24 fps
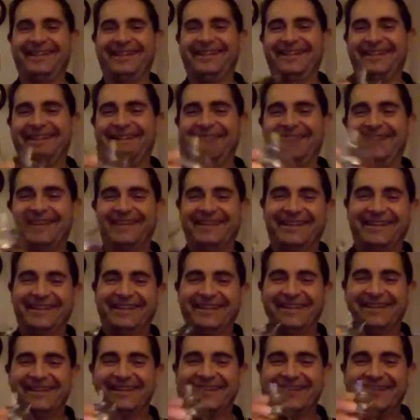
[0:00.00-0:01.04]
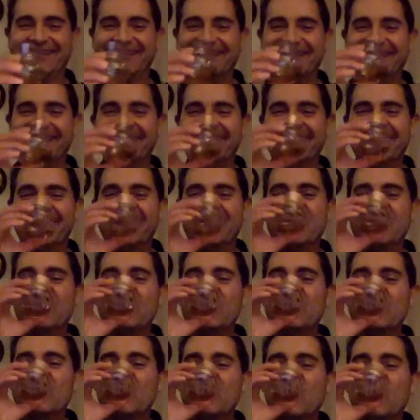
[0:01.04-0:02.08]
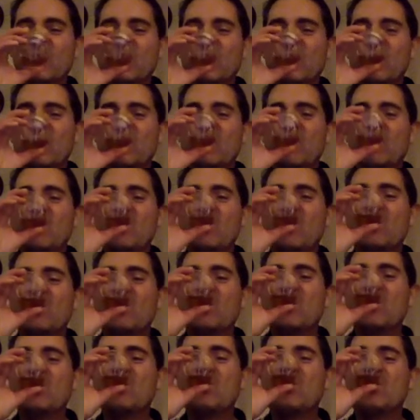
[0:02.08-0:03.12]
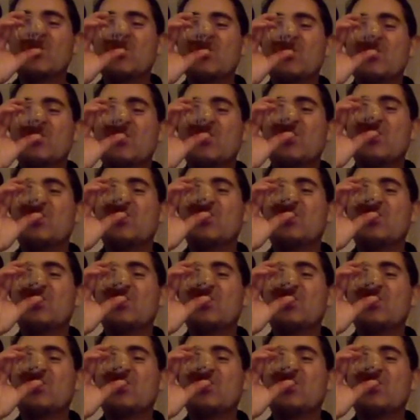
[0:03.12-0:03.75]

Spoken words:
We might get into trouble. We might get into bother. Mm.